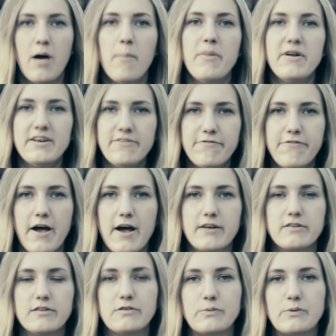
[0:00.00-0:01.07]
But in
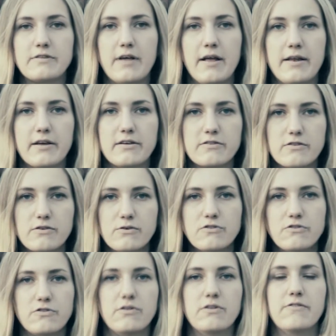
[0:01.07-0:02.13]
fact, it was an
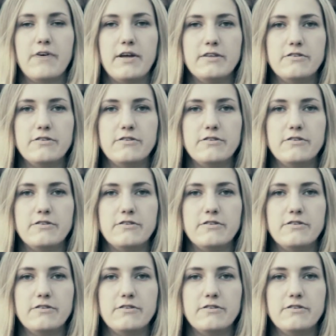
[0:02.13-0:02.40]
excuse to invade